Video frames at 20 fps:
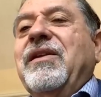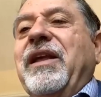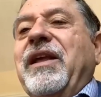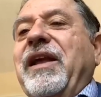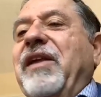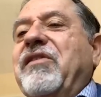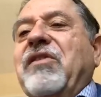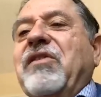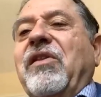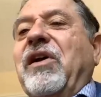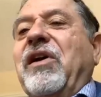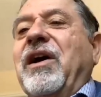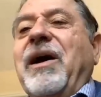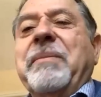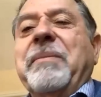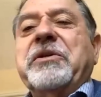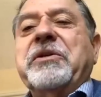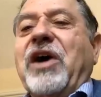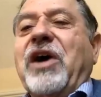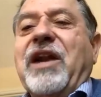And so the
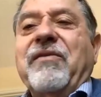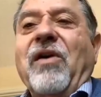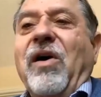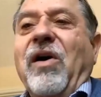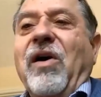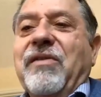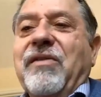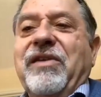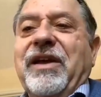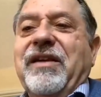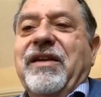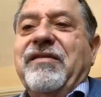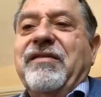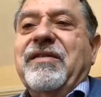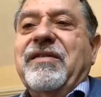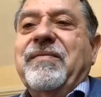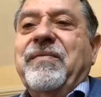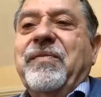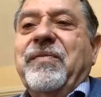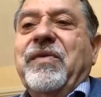upshot of all of this
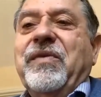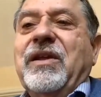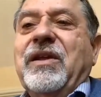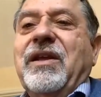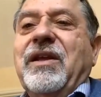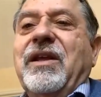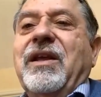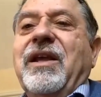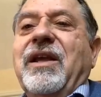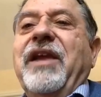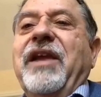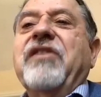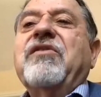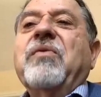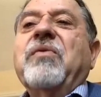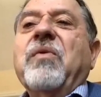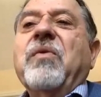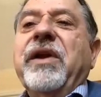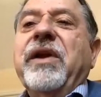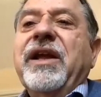is
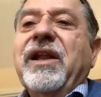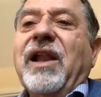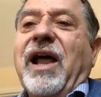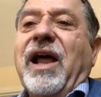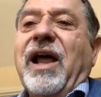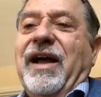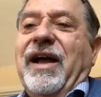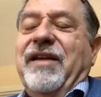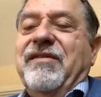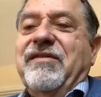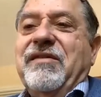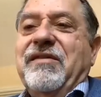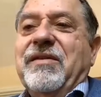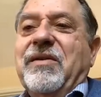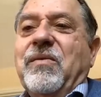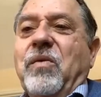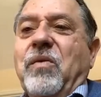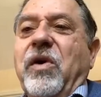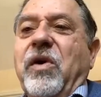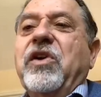realize
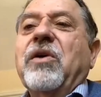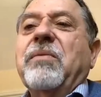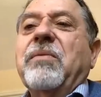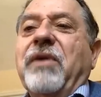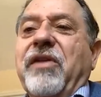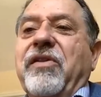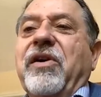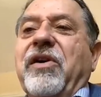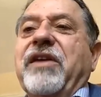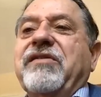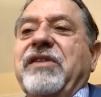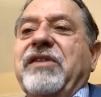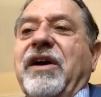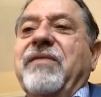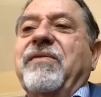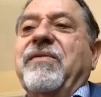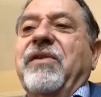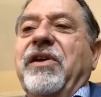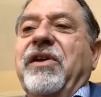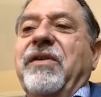what your mother has done
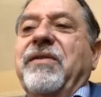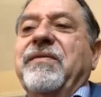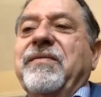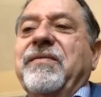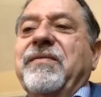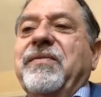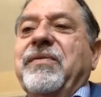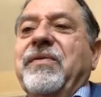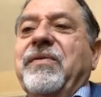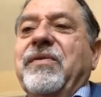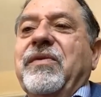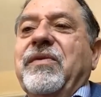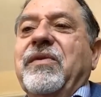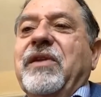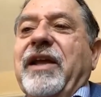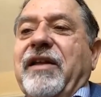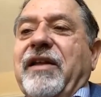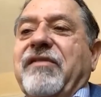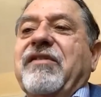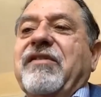for you
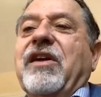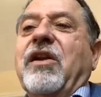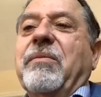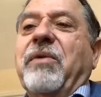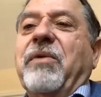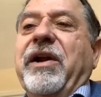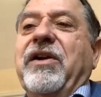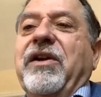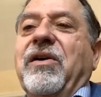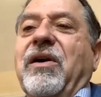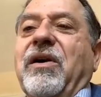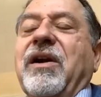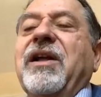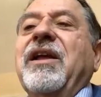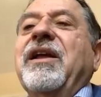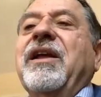and celebrate her.